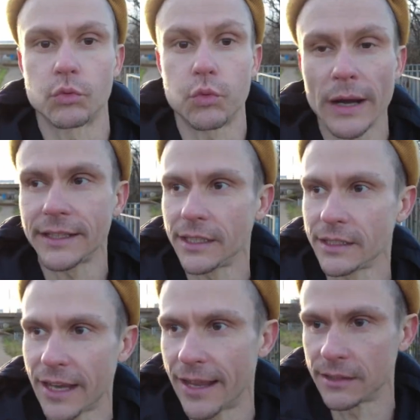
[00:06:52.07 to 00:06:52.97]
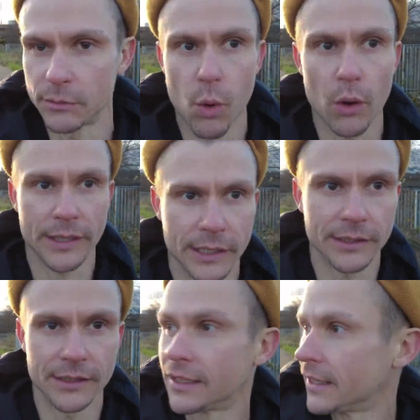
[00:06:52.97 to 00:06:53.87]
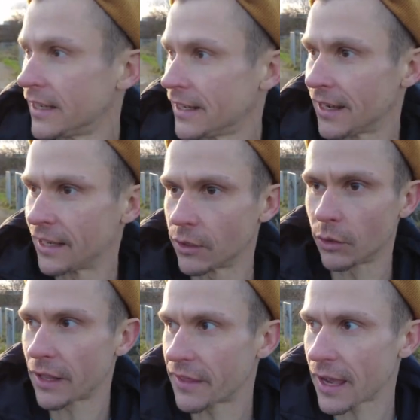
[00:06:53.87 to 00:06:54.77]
running and walking and all other